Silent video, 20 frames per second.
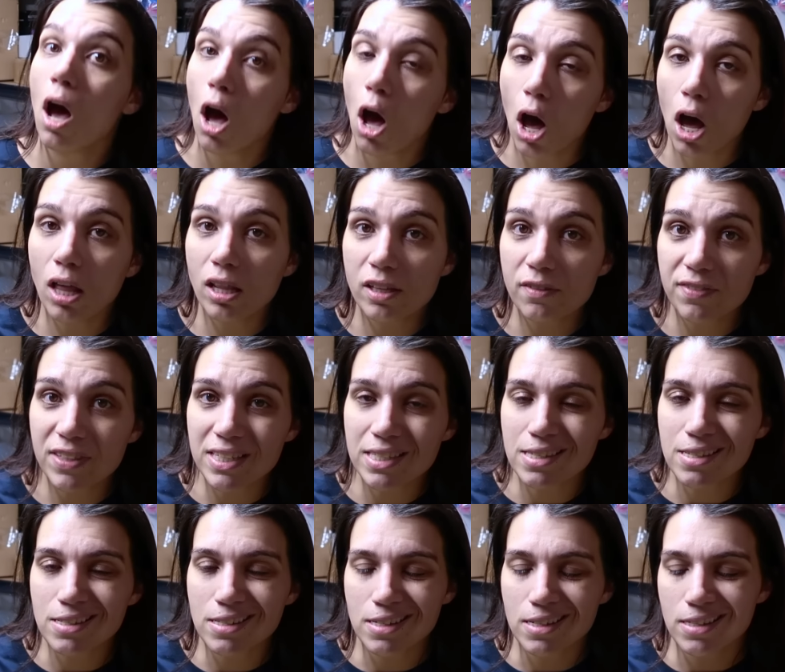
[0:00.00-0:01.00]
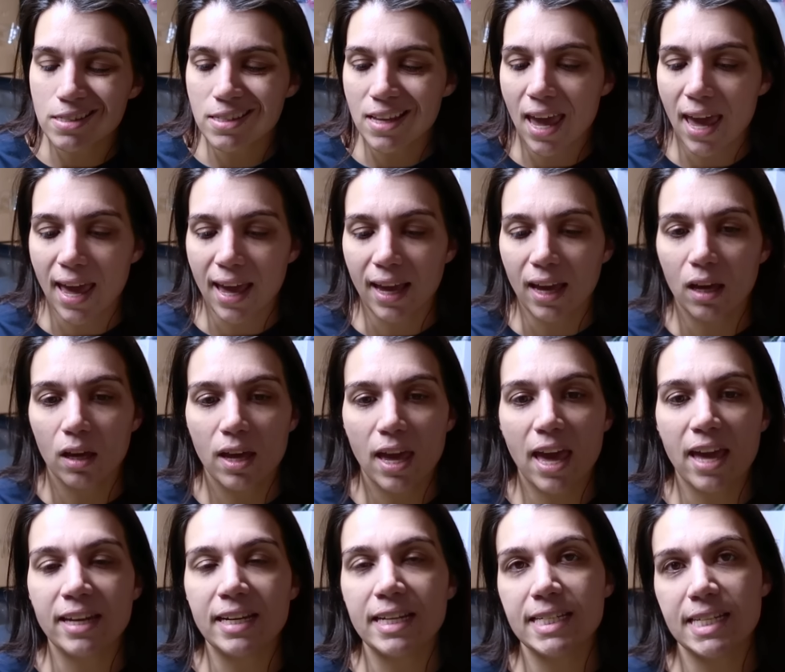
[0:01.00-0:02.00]
all of this is to say
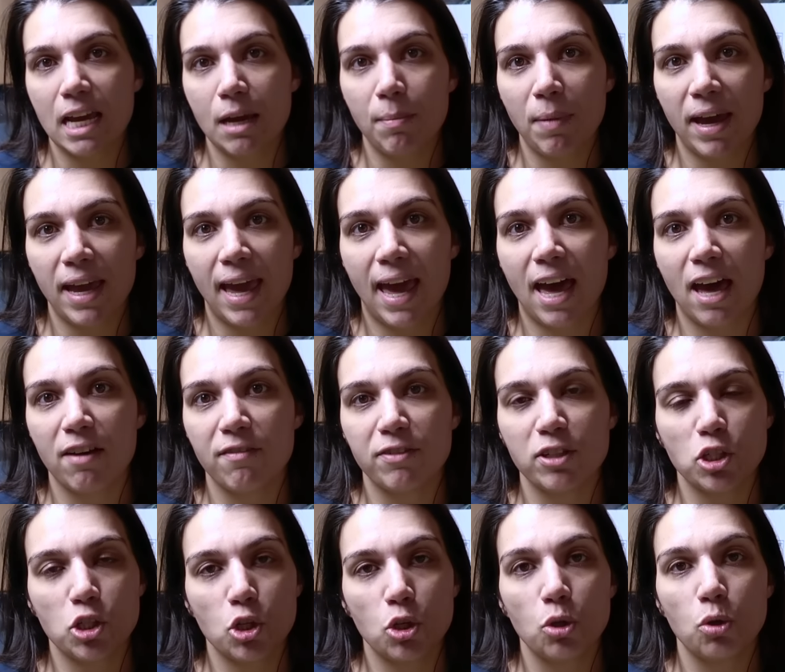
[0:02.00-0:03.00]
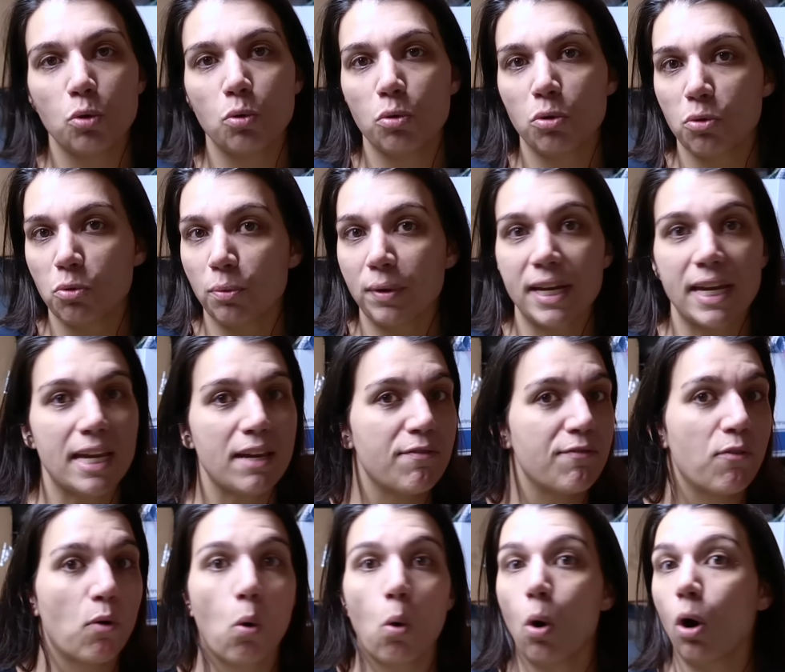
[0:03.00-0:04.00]
anytime I have two three
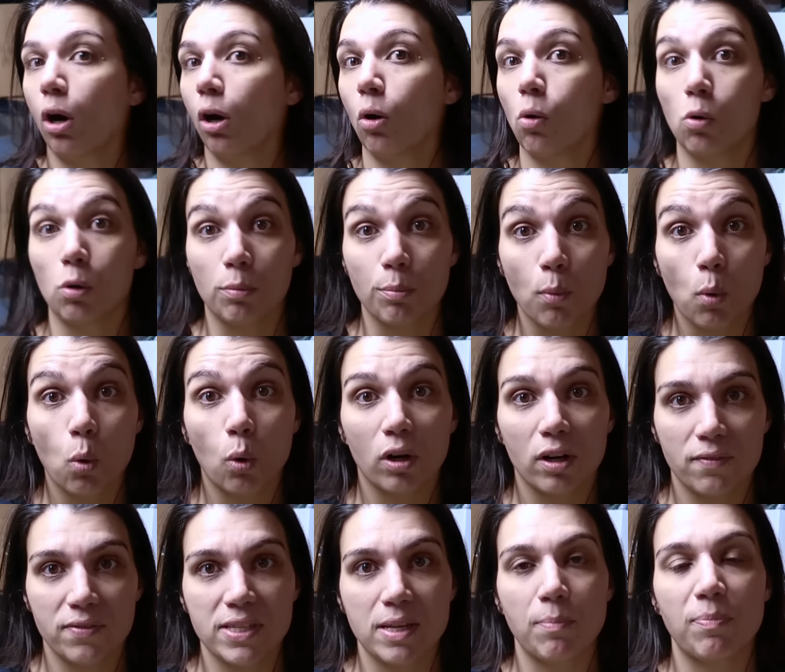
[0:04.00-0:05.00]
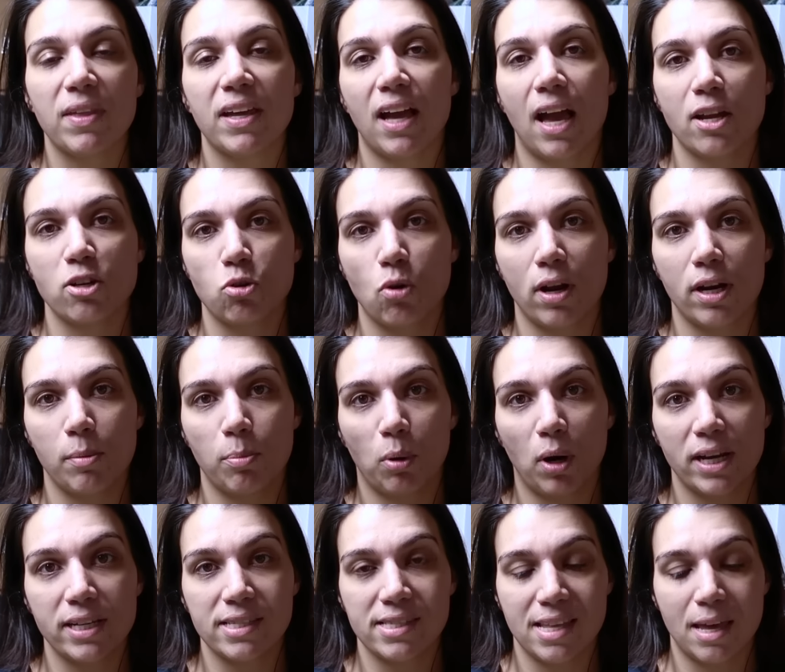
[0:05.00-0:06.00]
four or more of something I try to
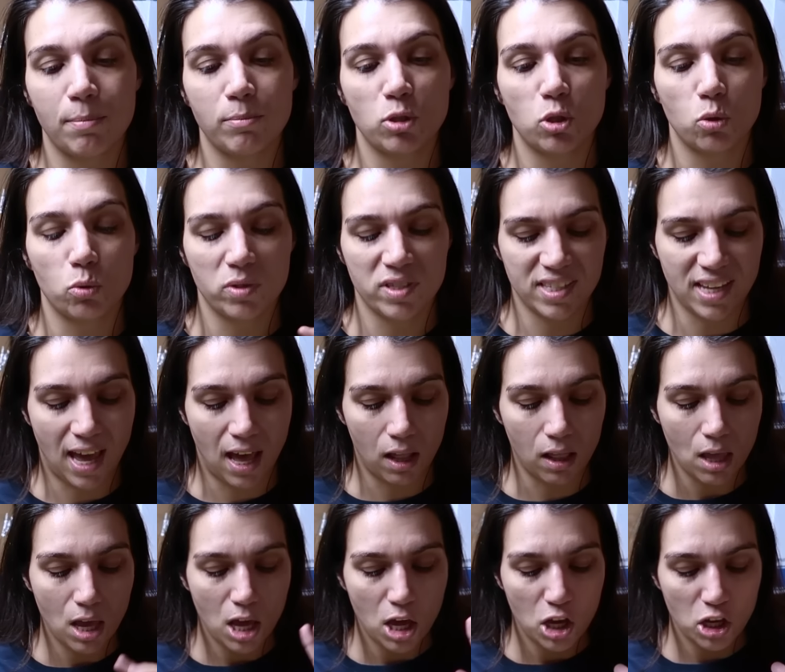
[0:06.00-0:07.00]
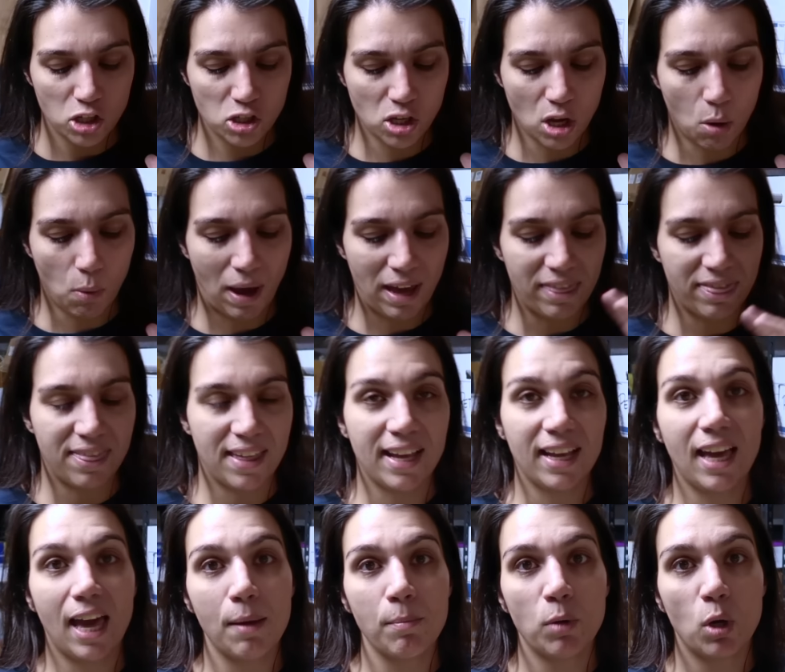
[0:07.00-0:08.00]
price them to sell so I
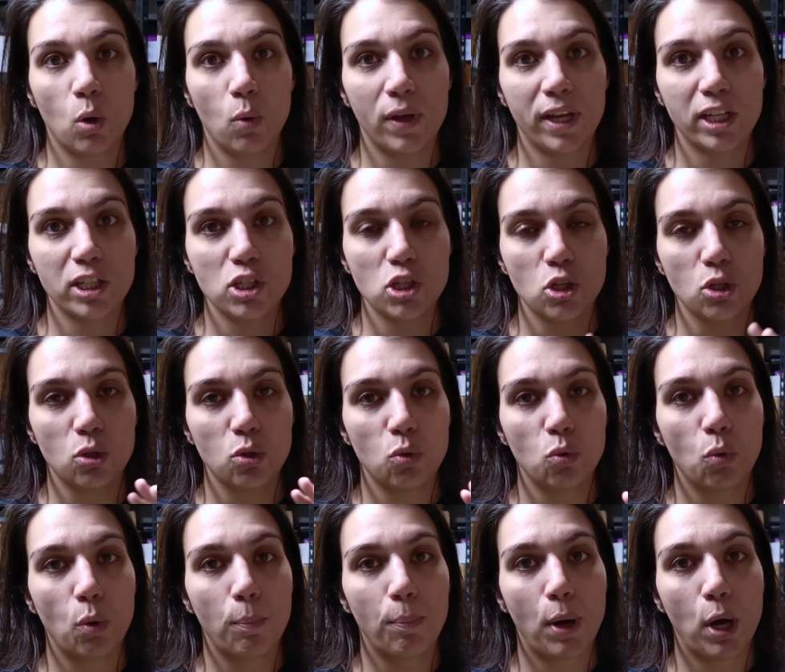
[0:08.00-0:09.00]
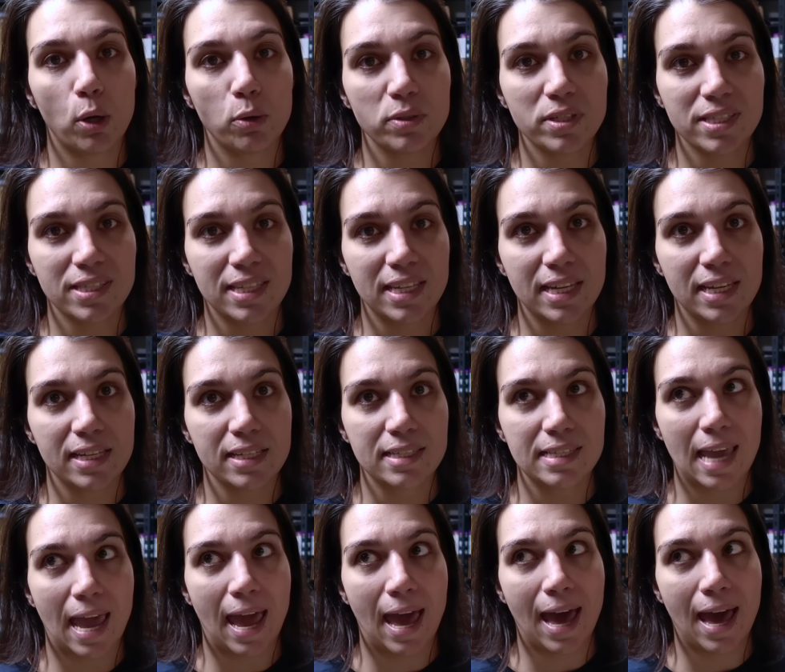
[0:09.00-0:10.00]
think I'm going to post
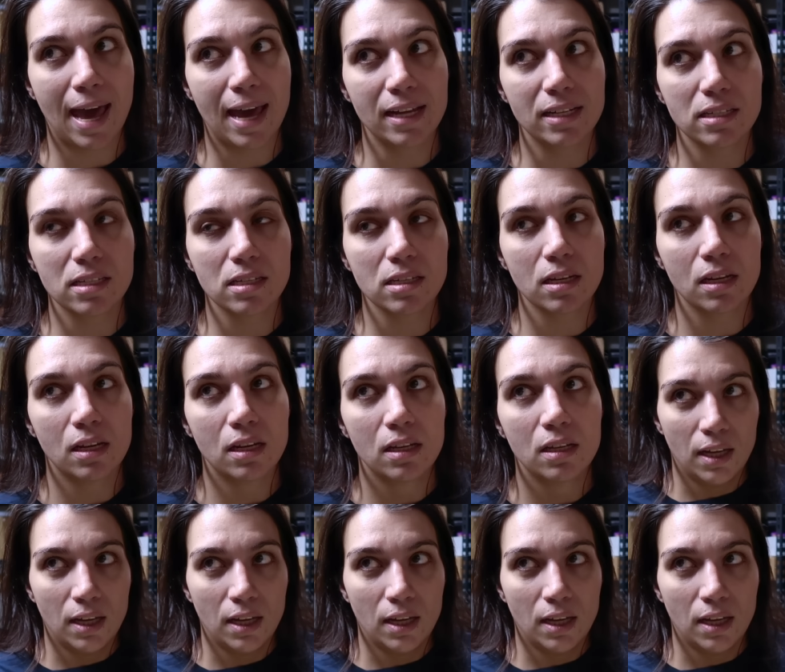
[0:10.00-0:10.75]
these at